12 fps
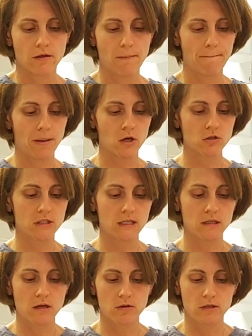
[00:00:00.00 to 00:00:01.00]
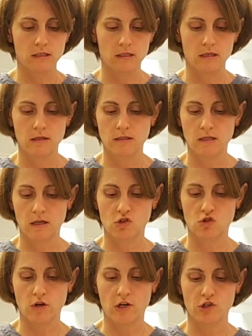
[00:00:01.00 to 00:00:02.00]
Posting notices,
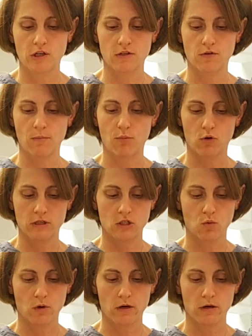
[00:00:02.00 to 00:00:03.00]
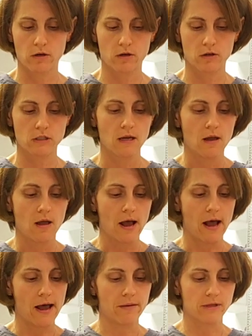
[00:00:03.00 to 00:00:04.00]
instructions, and reports to workers.
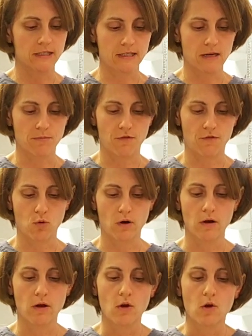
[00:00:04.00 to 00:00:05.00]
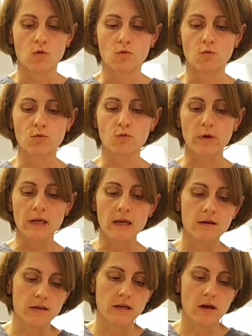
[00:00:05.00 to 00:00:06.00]
This is number 4.
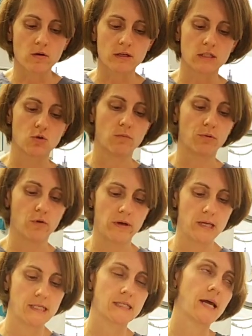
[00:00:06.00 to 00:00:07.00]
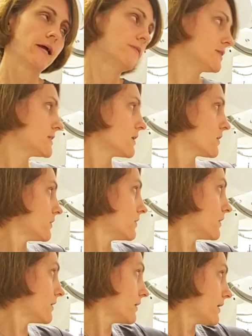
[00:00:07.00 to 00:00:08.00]
Read the notice to employees sign that's here in
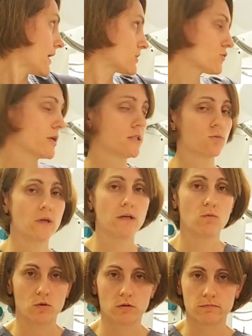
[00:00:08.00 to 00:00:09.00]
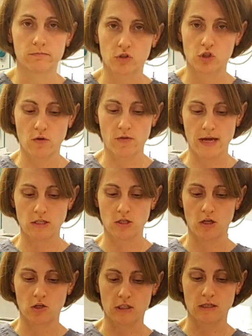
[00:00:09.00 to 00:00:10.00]
the x-ray suite. We'll show that to
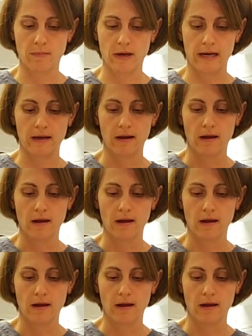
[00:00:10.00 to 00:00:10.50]
you in just a minute.